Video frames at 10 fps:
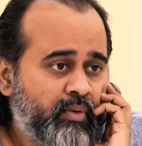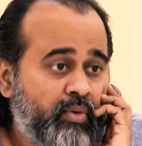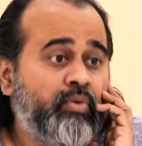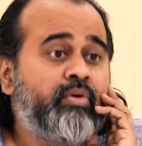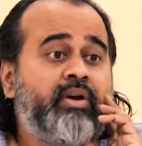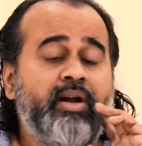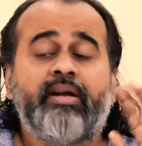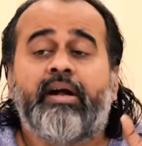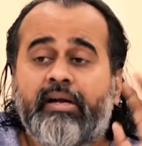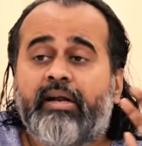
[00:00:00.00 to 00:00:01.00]
who
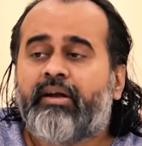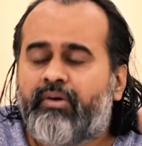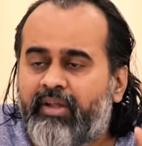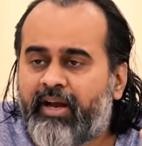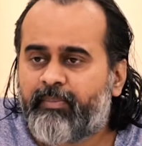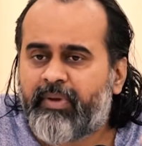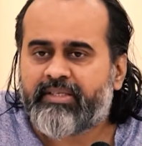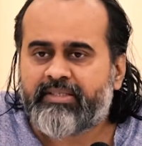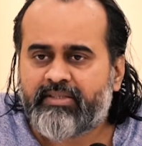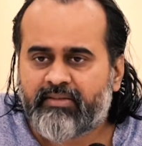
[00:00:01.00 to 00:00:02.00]
did attain to that peace?